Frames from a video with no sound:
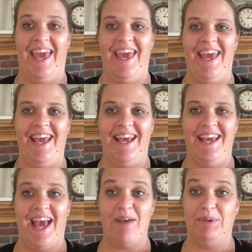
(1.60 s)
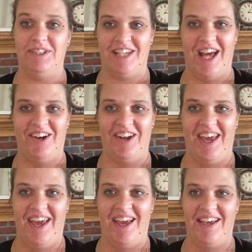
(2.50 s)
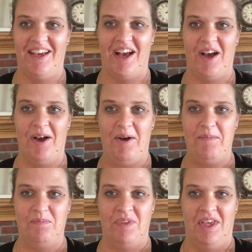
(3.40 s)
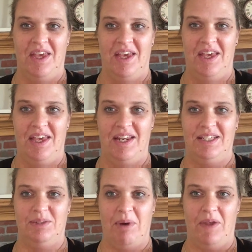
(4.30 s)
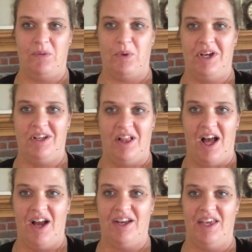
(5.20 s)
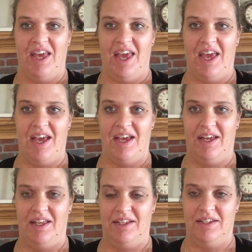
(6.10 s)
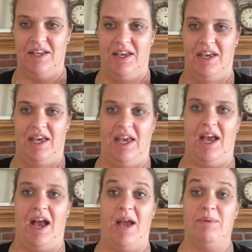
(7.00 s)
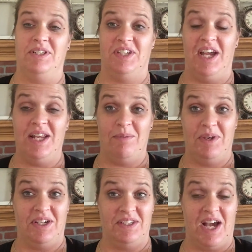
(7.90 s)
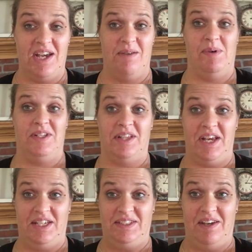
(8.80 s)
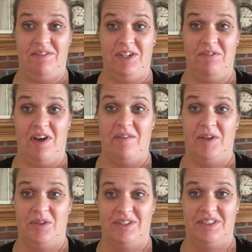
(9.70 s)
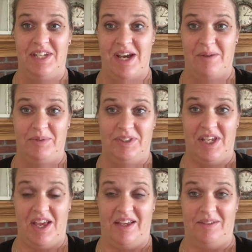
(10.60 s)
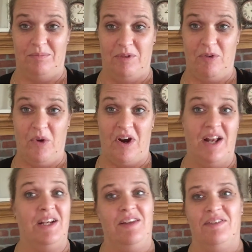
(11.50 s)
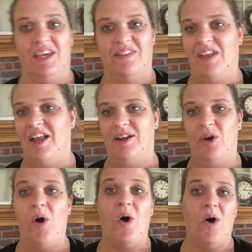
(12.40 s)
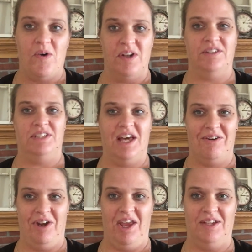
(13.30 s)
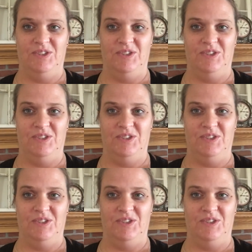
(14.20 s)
Hey, happy Saturday. It is about 3 o'clock and I'm excited because I am at like 7,500 steps. And before I didn't even get that at all on a Saturday.